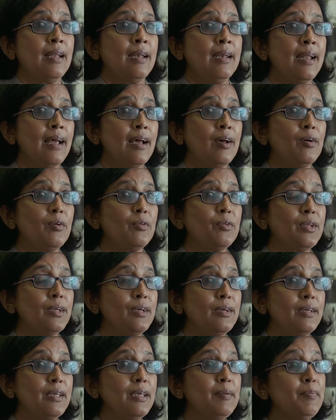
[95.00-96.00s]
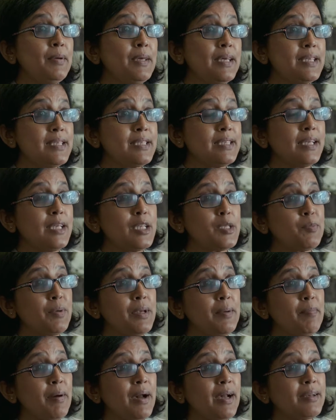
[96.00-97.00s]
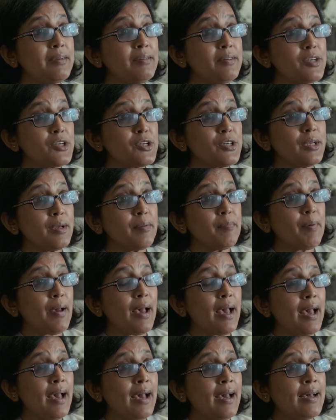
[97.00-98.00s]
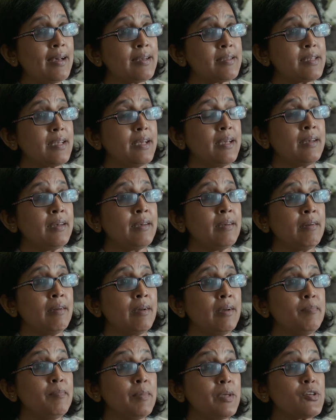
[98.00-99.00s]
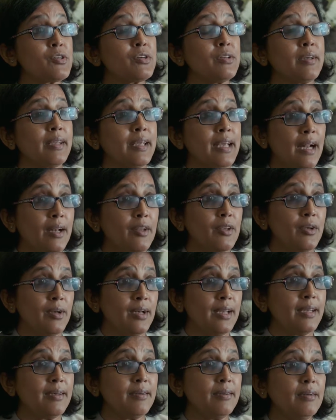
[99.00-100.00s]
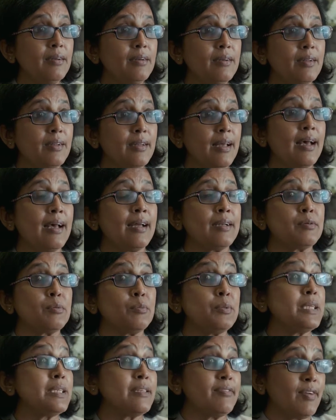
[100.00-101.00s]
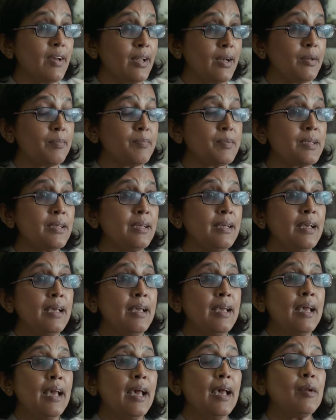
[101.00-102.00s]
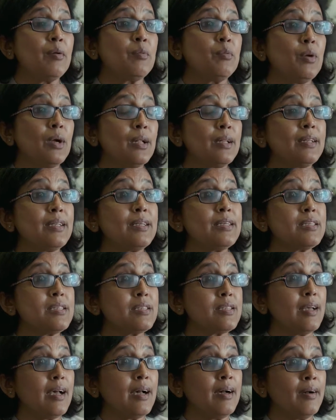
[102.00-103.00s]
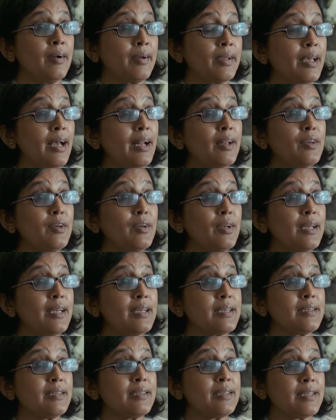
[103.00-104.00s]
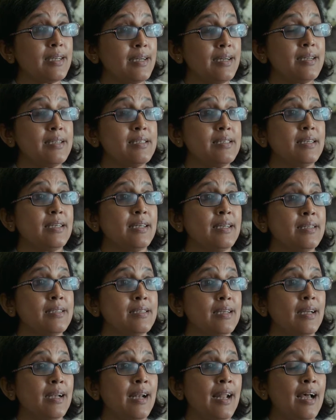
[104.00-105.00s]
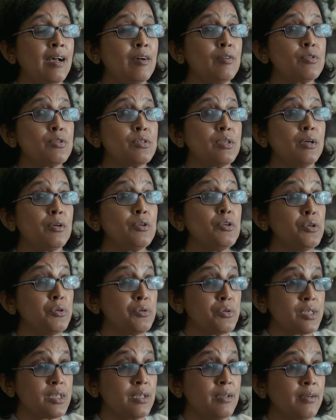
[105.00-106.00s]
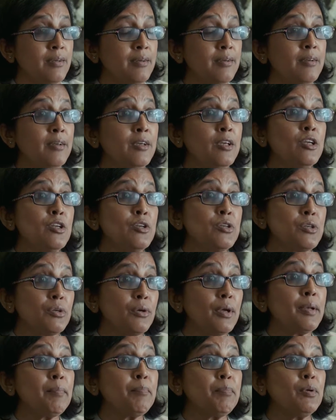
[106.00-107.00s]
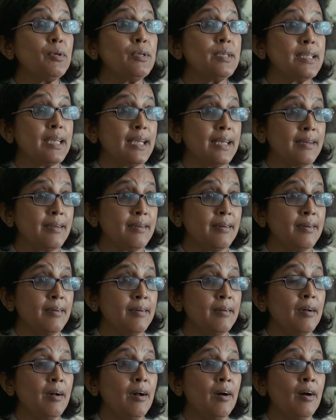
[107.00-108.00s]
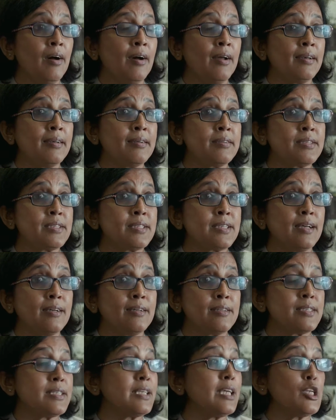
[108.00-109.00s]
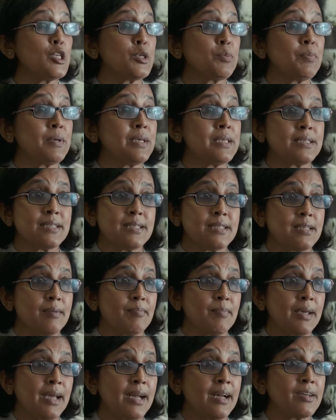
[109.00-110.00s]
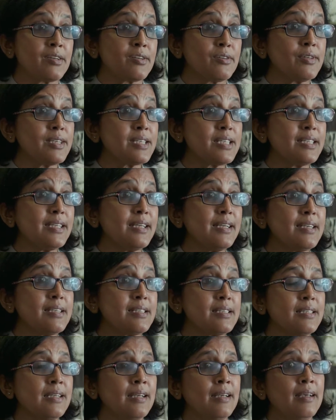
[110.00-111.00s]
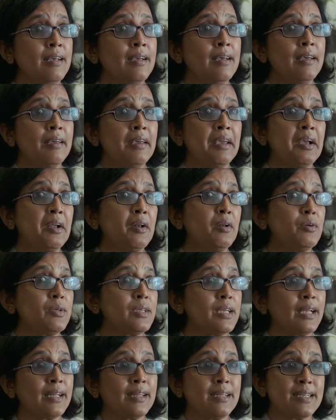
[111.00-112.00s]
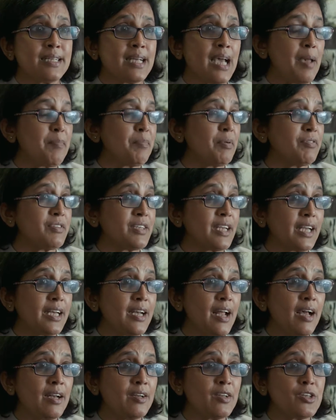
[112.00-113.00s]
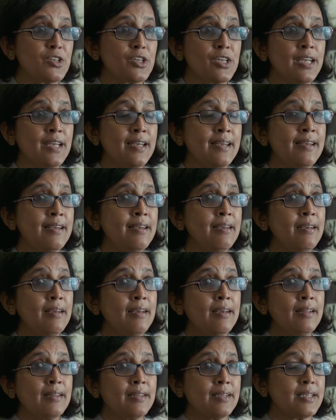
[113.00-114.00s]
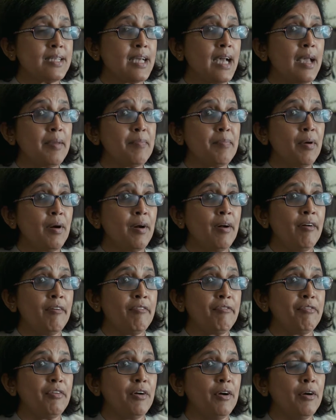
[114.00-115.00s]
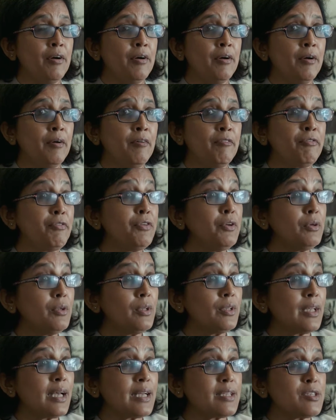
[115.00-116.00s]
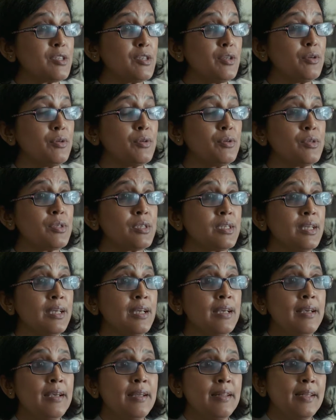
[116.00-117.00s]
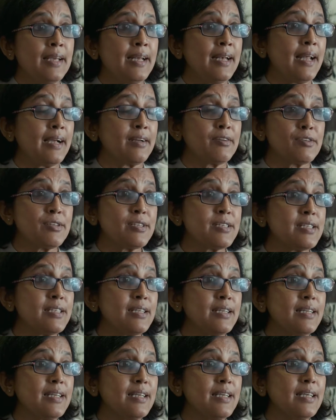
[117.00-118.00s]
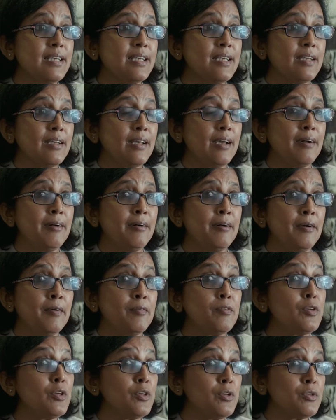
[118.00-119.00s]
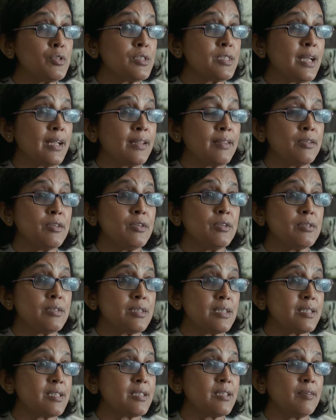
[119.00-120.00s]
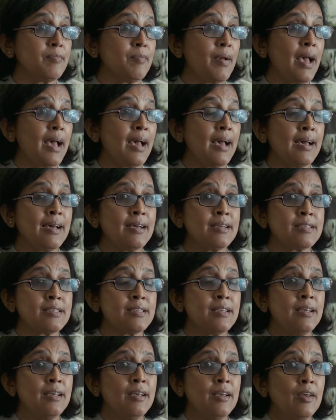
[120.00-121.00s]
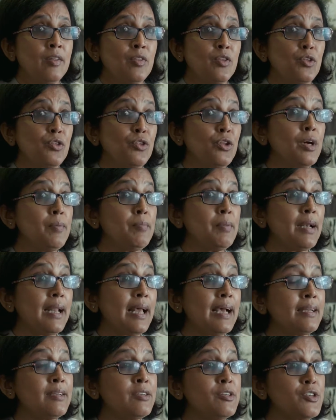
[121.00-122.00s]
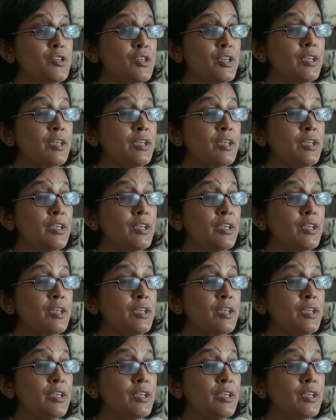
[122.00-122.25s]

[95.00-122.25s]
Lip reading: Now, the EPA CHP partnership has an emission calculator that we developed. And what this calculator does, it allows a user to input data on CHP system characteristics, including the type of technology, the type of fuel that's used, the electricity use that the system has, the thermal energy